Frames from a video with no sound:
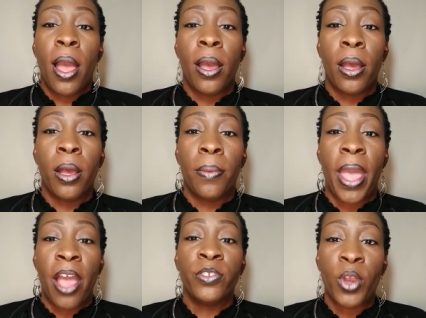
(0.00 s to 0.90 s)
um,
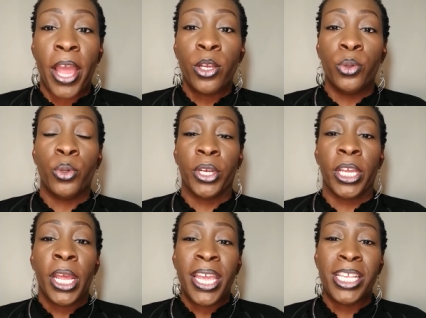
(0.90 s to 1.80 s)
after I googled
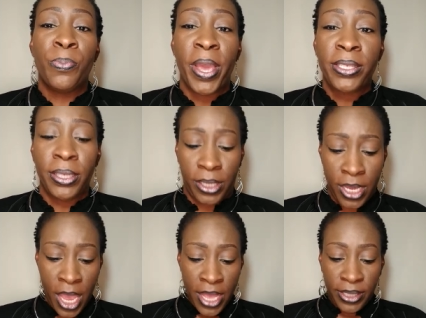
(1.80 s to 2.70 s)
it, is
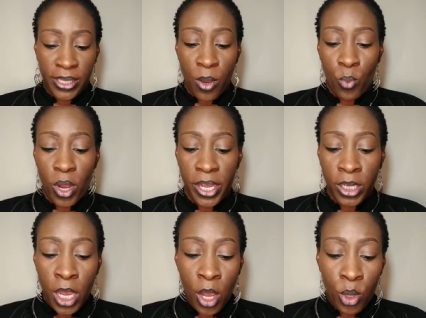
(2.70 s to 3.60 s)
basically
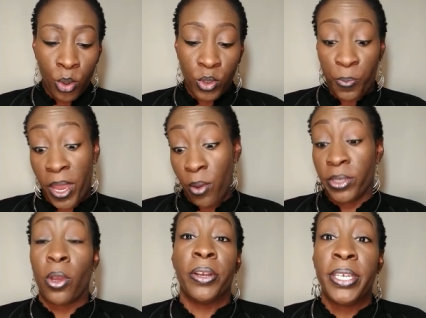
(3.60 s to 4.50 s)
someone whose
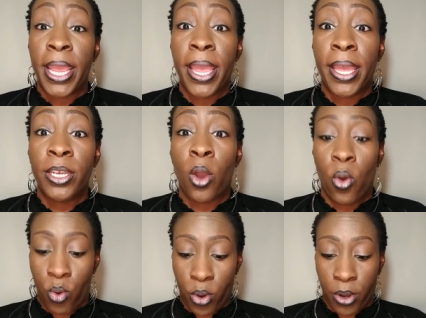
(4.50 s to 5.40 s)
parents are dead
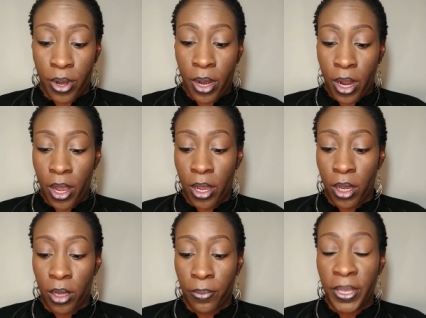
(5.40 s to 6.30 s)
or
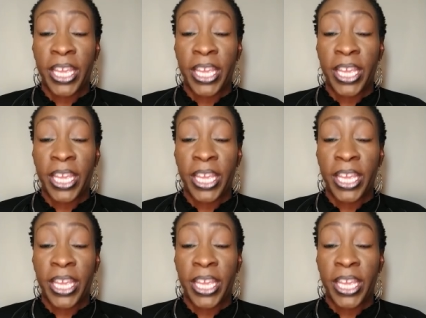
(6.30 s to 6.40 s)
um,